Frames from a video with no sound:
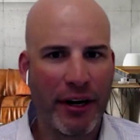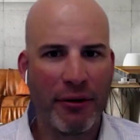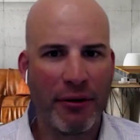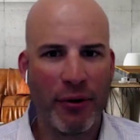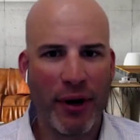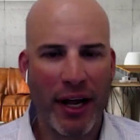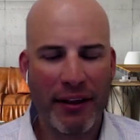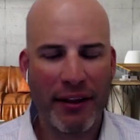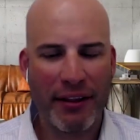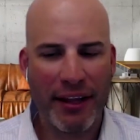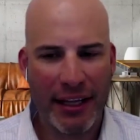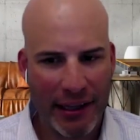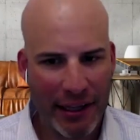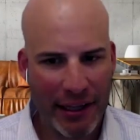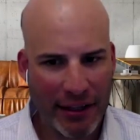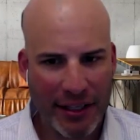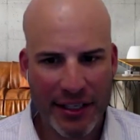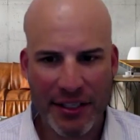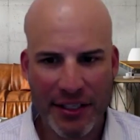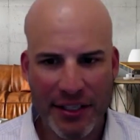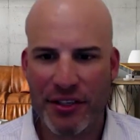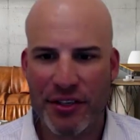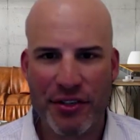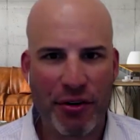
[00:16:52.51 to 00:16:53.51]
And I think
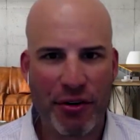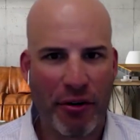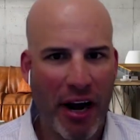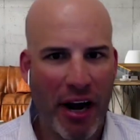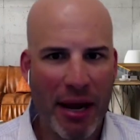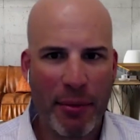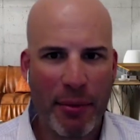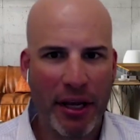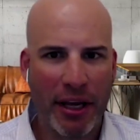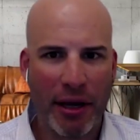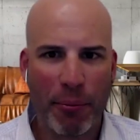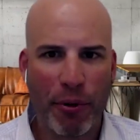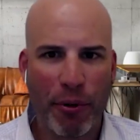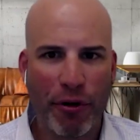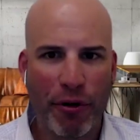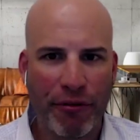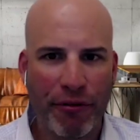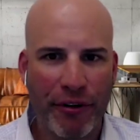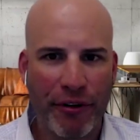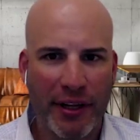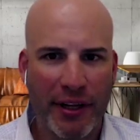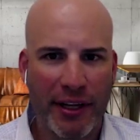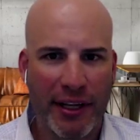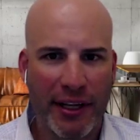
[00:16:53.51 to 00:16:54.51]
Lily's describing it
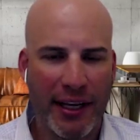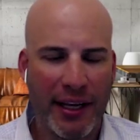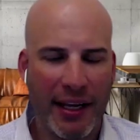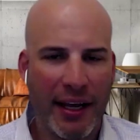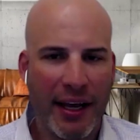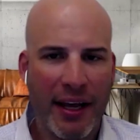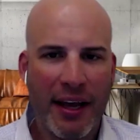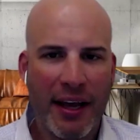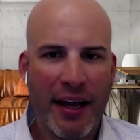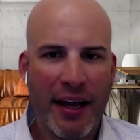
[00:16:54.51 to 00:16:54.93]
perfectly,